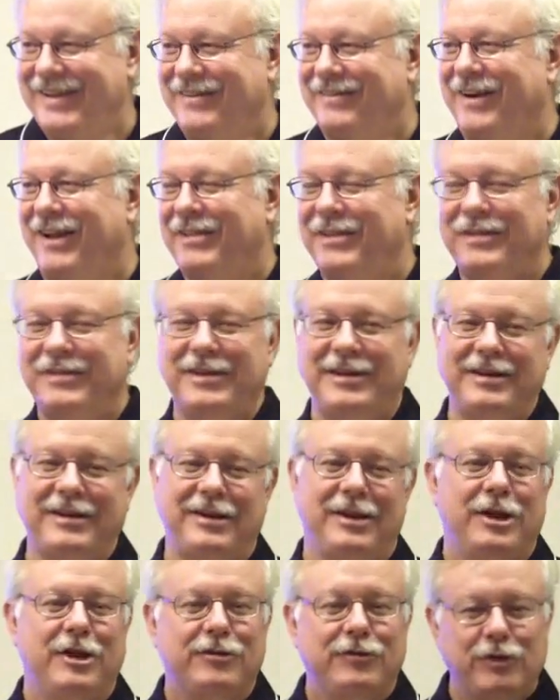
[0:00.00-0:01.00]
rather
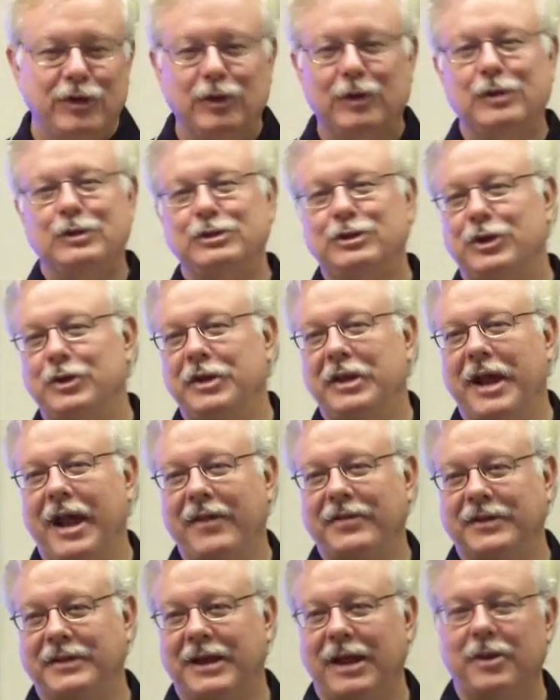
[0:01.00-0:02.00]
than fuel shooting
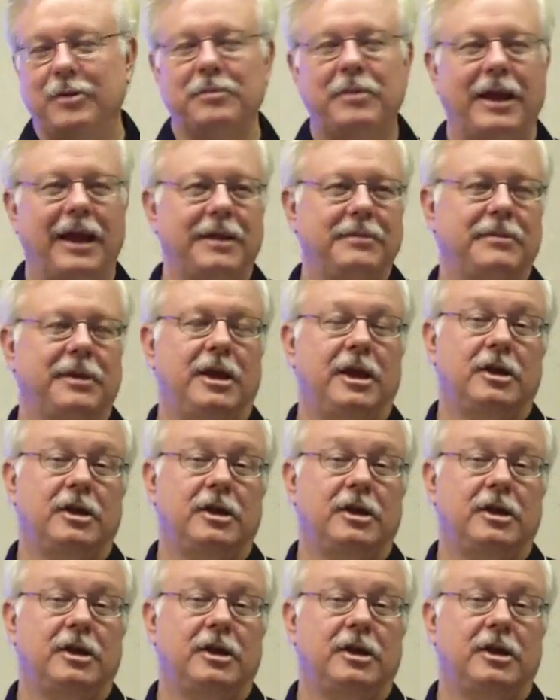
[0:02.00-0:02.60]
out the tailpipe.